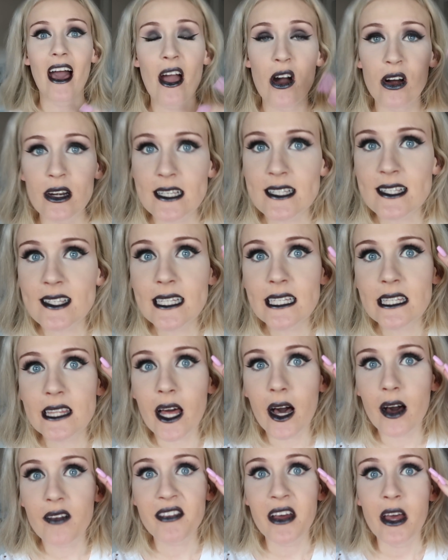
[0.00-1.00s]
I honestly
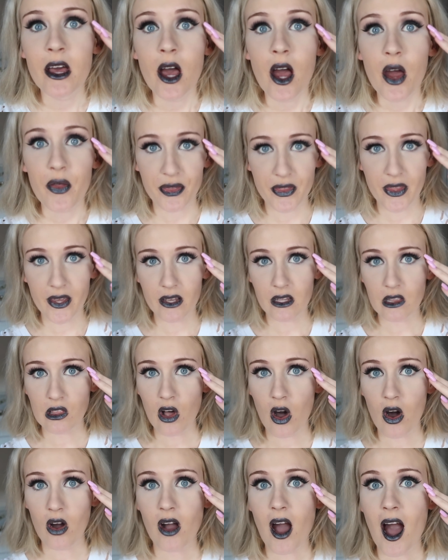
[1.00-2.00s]
love the
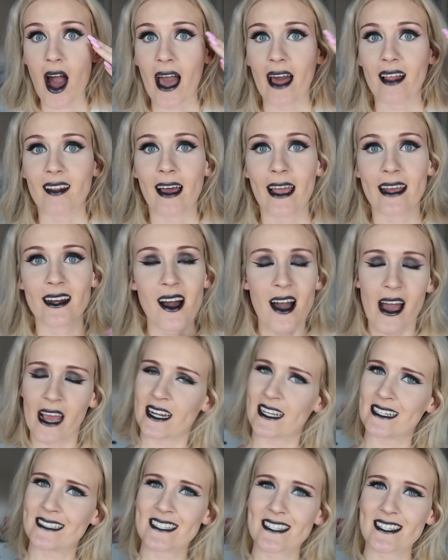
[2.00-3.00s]
long eyeliner. I
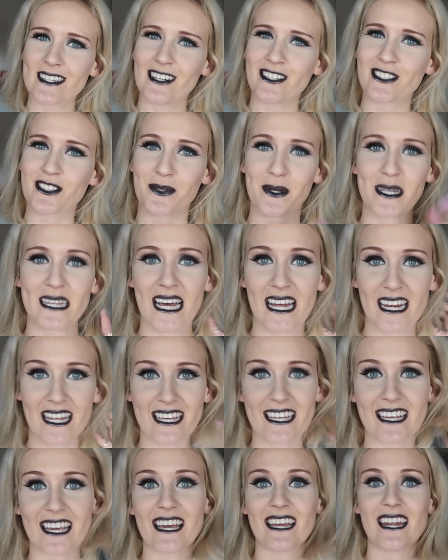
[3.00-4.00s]
need to start doing that
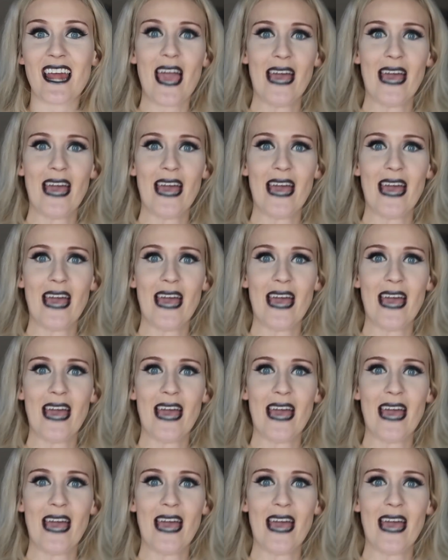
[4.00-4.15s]
again.